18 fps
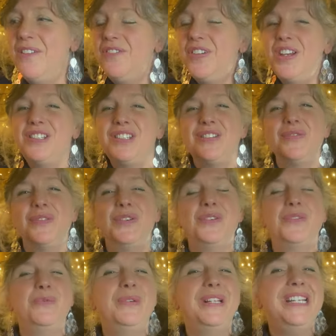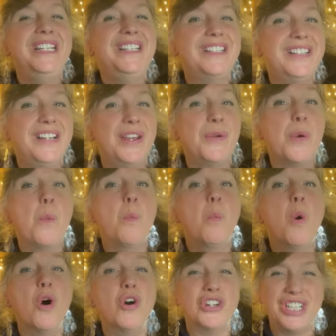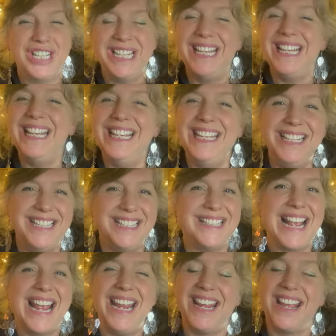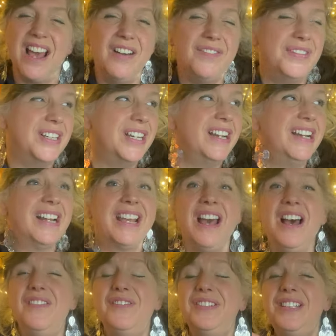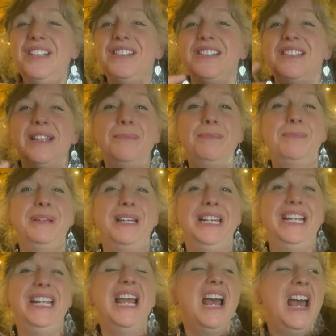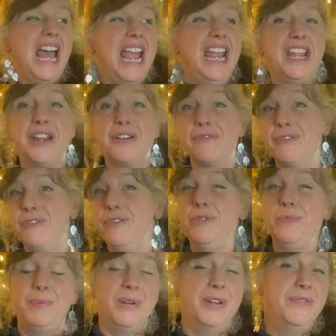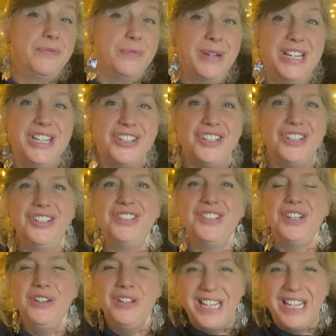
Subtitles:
First of all, we need to know what is a coven. And a coven is simply a group of witches who